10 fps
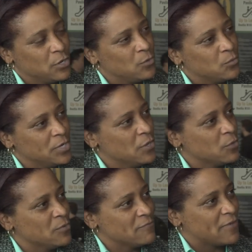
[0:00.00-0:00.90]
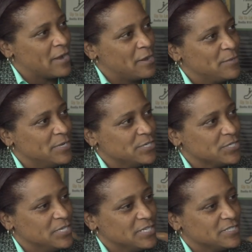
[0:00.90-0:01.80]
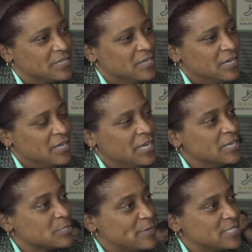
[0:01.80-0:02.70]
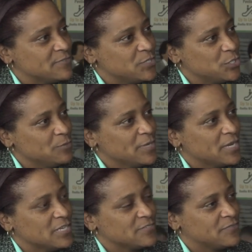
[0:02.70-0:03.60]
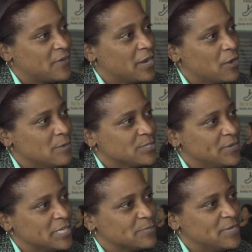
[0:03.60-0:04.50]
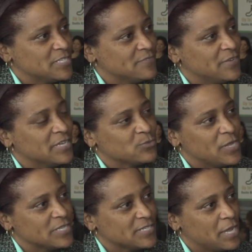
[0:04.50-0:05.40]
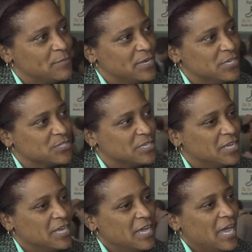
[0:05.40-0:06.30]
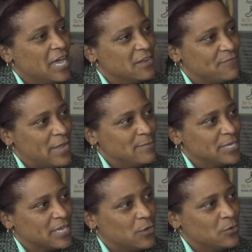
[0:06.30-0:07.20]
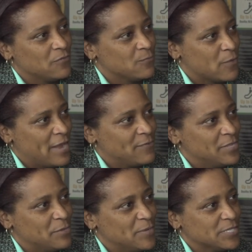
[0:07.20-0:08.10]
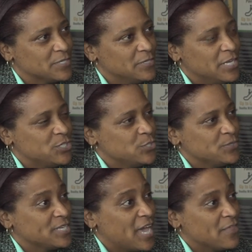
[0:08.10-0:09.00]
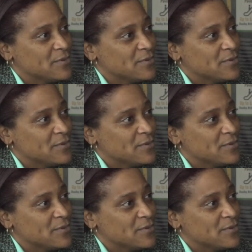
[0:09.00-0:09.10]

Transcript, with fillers: we know that rimfire ammunition is inexpensive to shoot because the firearms are inexpensive as well as the ammunition. Mm -hmm. And a family can own a rifle and a pistol and shoot together